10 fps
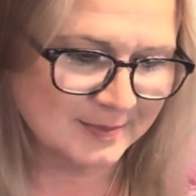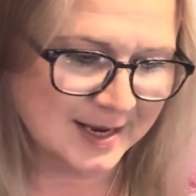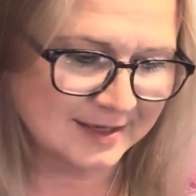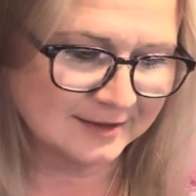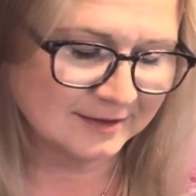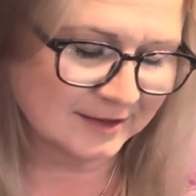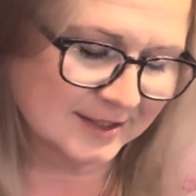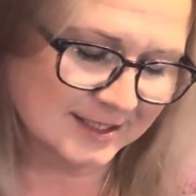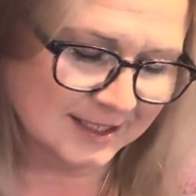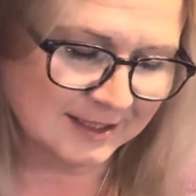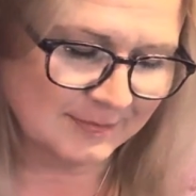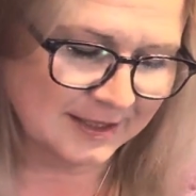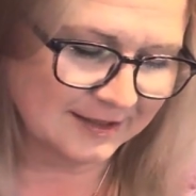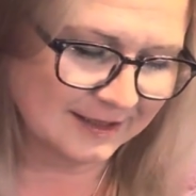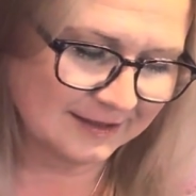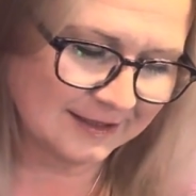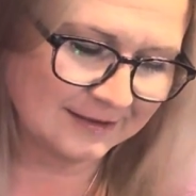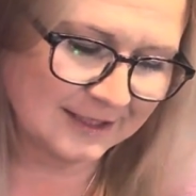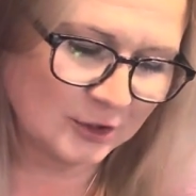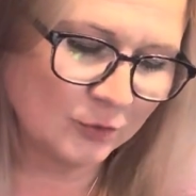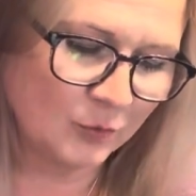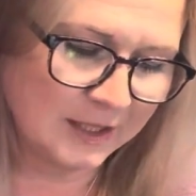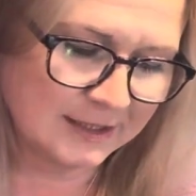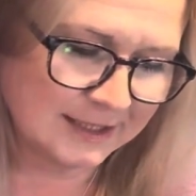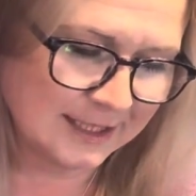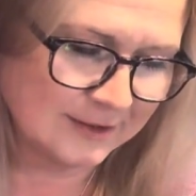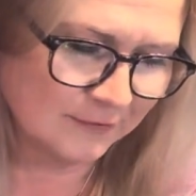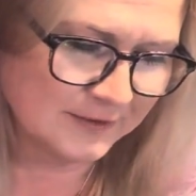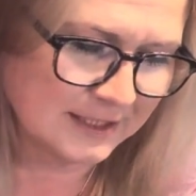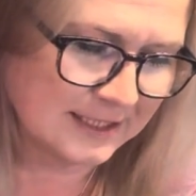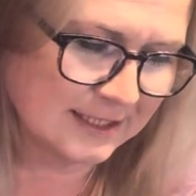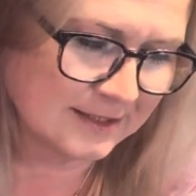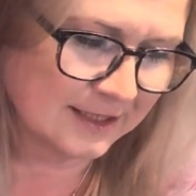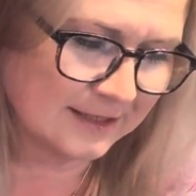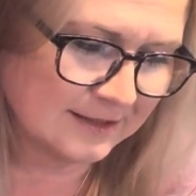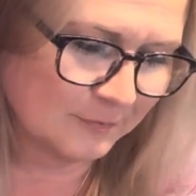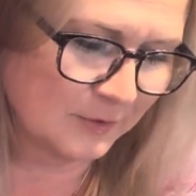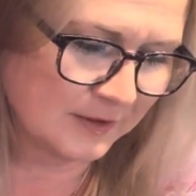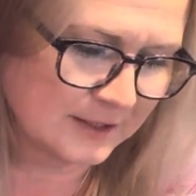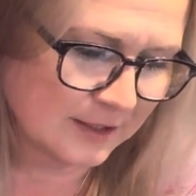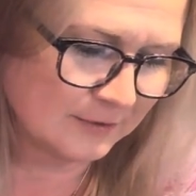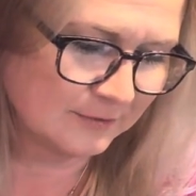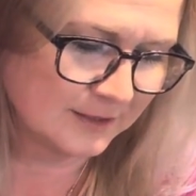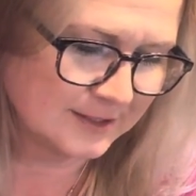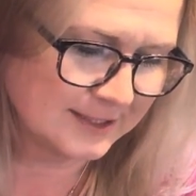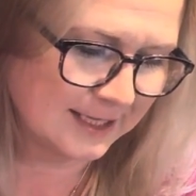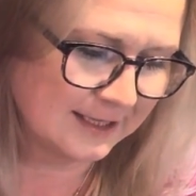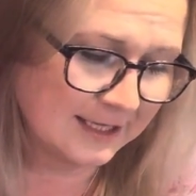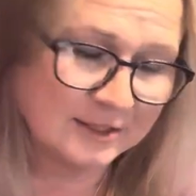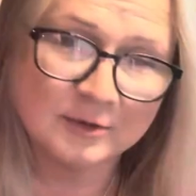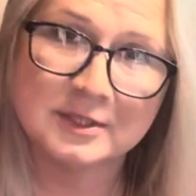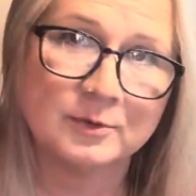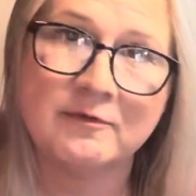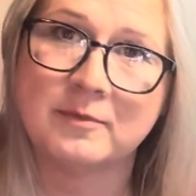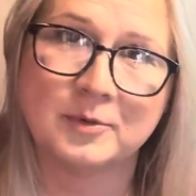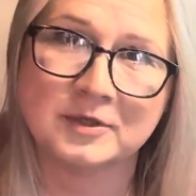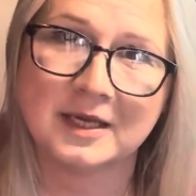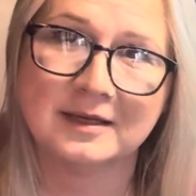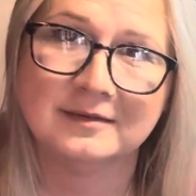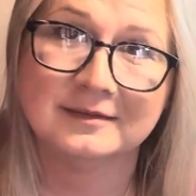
man, and like I say, they do weird things. Obviously, he does it with his own consent. They do it to everybody.